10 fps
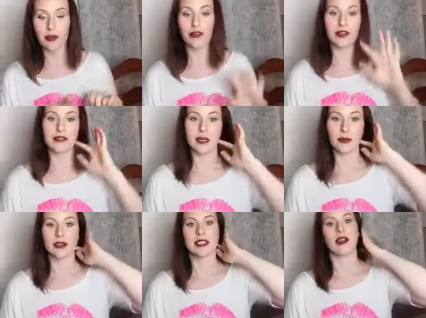
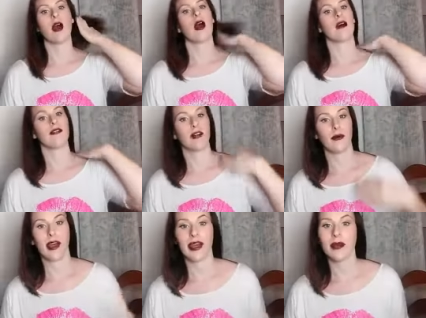50% off,
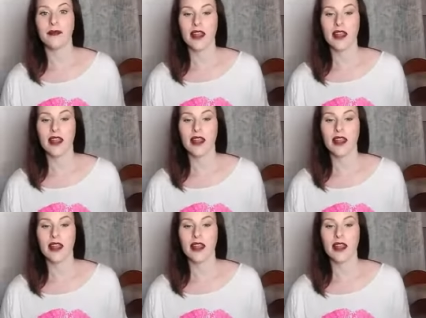okay?